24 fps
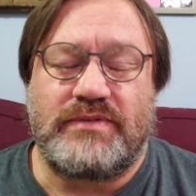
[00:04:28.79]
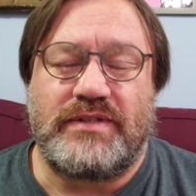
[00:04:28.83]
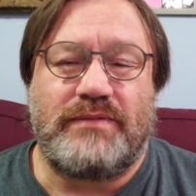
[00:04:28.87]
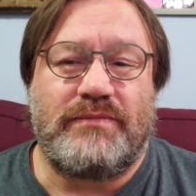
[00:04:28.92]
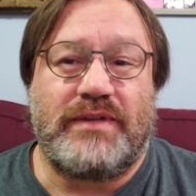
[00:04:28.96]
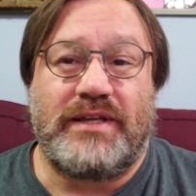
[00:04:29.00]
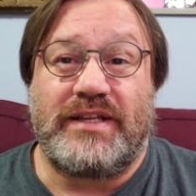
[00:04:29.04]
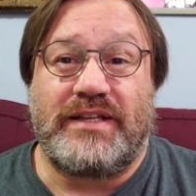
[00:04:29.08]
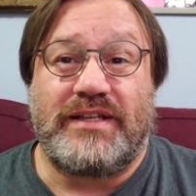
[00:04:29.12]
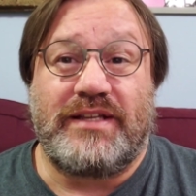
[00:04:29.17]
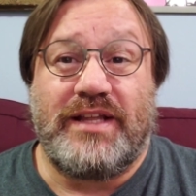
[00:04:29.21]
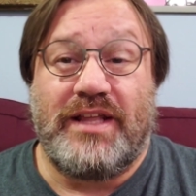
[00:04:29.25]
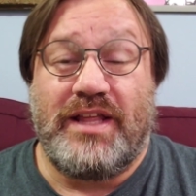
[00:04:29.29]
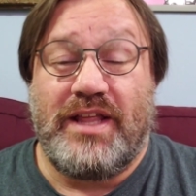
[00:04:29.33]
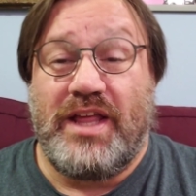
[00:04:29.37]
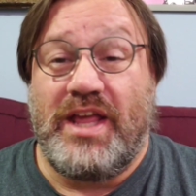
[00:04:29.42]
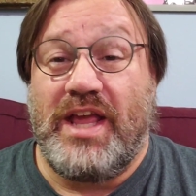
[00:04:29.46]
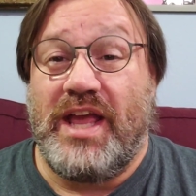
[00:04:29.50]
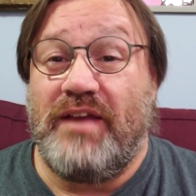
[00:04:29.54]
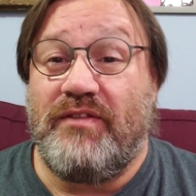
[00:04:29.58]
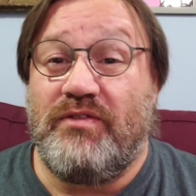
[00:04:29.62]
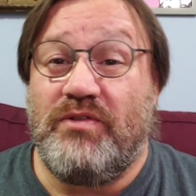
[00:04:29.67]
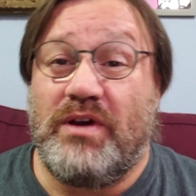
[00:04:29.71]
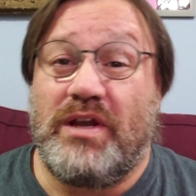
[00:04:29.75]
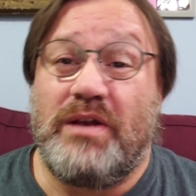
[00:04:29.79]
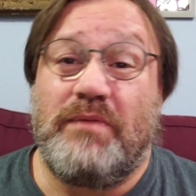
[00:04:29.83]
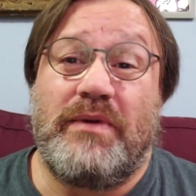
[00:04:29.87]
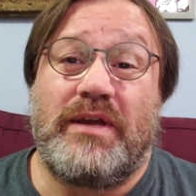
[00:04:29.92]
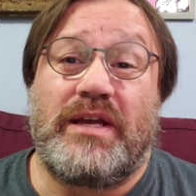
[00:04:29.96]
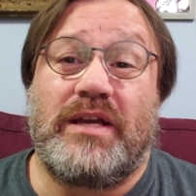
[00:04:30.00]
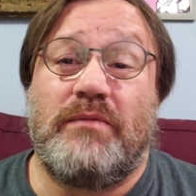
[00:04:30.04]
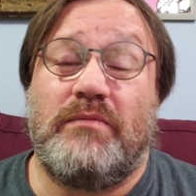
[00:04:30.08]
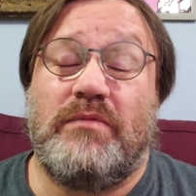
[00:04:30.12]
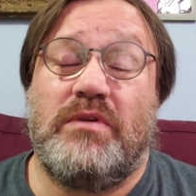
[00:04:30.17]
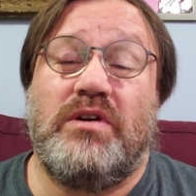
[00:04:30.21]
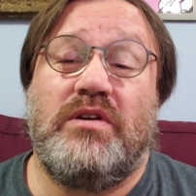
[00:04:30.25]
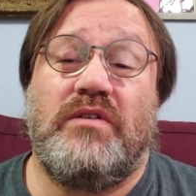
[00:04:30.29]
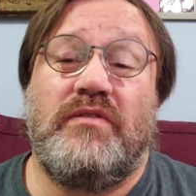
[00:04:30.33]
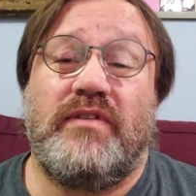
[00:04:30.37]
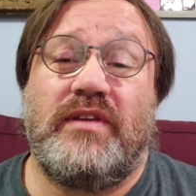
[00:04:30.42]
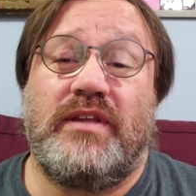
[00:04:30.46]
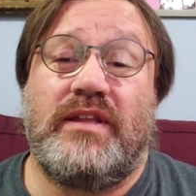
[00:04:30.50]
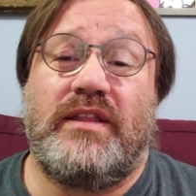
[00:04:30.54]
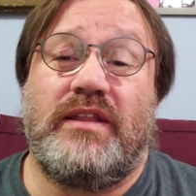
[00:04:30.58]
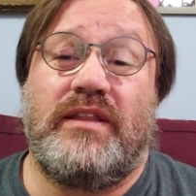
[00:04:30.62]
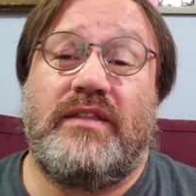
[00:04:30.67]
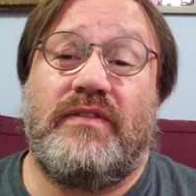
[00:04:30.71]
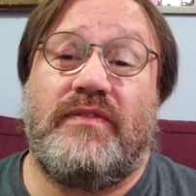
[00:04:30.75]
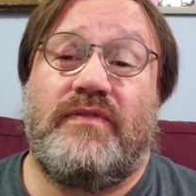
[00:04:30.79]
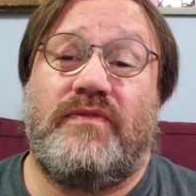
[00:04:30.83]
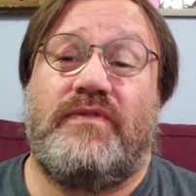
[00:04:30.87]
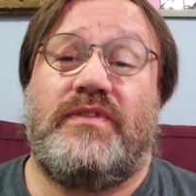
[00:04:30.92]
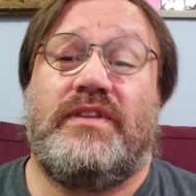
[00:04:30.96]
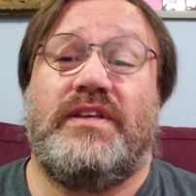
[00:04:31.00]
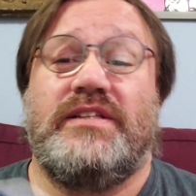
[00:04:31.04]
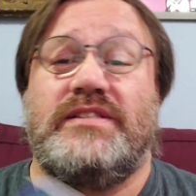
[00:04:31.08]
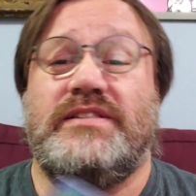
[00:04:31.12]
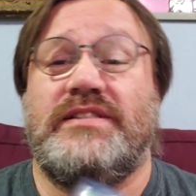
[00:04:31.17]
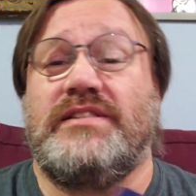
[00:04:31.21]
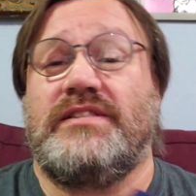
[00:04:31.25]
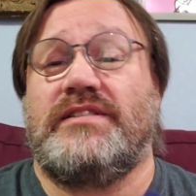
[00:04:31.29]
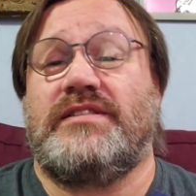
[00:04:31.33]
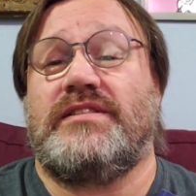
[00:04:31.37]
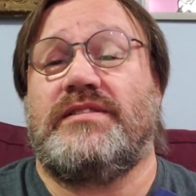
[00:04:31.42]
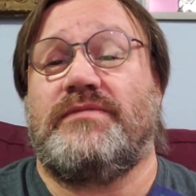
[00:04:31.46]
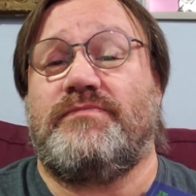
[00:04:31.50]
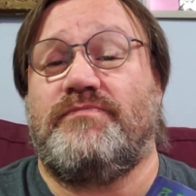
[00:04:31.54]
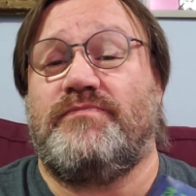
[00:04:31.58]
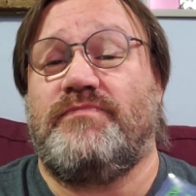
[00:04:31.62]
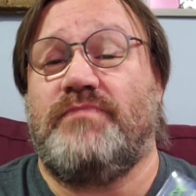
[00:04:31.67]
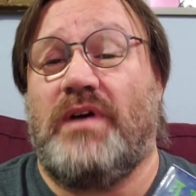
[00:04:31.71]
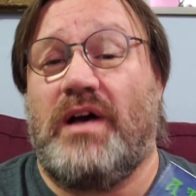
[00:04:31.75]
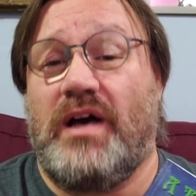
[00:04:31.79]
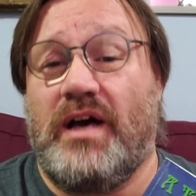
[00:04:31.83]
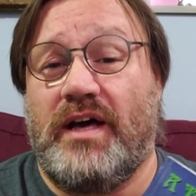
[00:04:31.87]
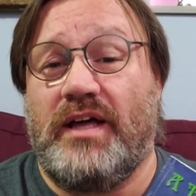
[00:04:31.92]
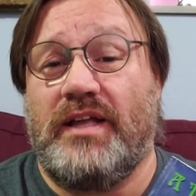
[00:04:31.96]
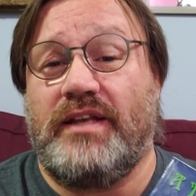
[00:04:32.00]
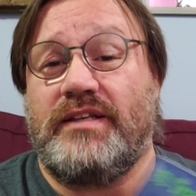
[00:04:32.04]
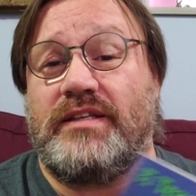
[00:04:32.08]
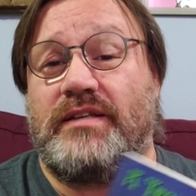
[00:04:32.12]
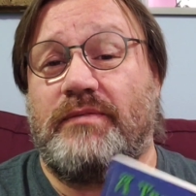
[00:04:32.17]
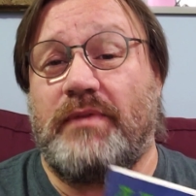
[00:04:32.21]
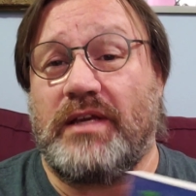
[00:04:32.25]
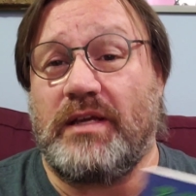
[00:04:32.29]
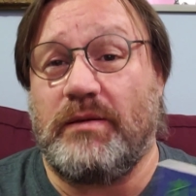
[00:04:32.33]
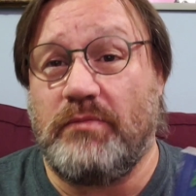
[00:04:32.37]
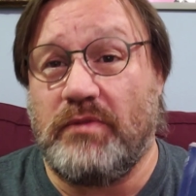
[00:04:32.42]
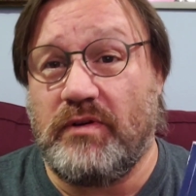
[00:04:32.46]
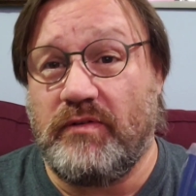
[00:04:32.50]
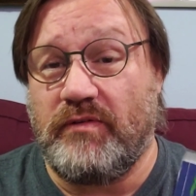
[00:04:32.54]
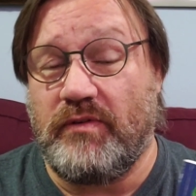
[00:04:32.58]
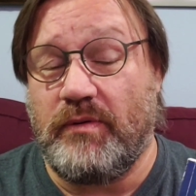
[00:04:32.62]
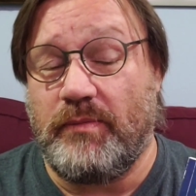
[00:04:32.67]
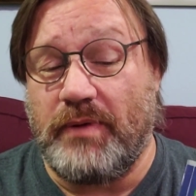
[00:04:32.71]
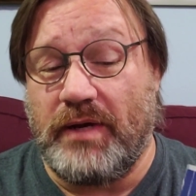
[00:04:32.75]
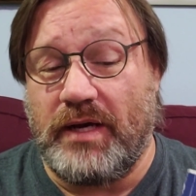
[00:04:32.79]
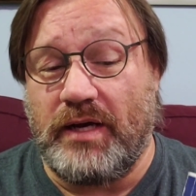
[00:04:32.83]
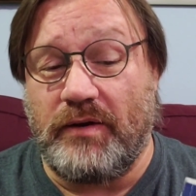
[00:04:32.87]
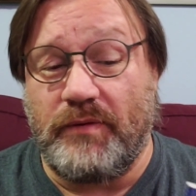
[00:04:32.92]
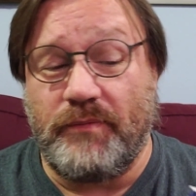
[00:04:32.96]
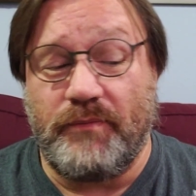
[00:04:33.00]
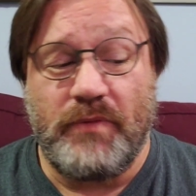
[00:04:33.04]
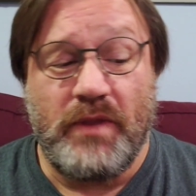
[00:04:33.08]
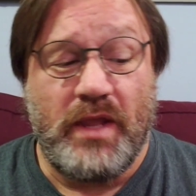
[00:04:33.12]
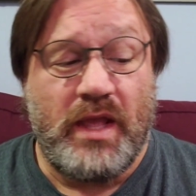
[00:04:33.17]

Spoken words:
I'm like, if you want to make a movie, this is the hunt to make a movie about.